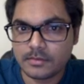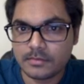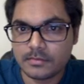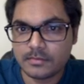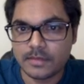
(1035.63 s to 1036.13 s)

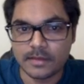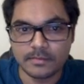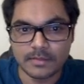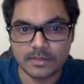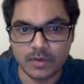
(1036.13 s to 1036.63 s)
Yeah,
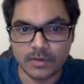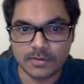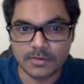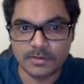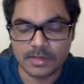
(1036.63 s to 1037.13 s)
this
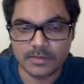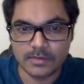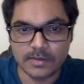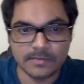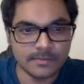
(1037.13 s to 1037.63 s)
works as
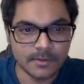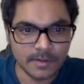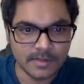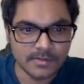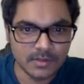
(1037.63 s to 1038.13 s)
well.
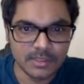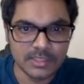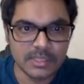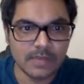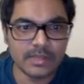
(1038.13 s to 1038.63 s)
Okay, so this
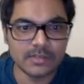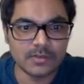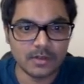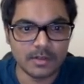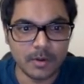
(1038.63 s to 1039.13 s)
is how we can
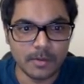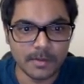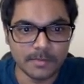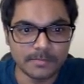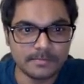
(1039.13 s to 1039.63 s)
solve the problem.
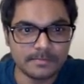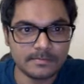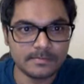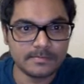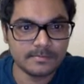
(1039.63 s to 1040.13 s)

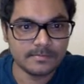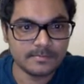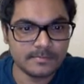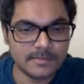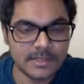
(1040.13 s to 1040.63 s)

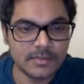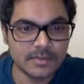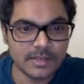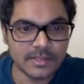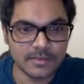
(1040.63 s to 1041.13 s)
See you in the
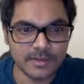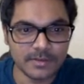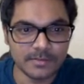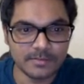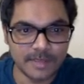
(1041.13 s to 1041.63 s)
next video.
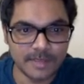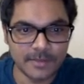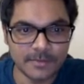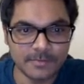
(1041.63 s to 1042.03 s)
Thank you.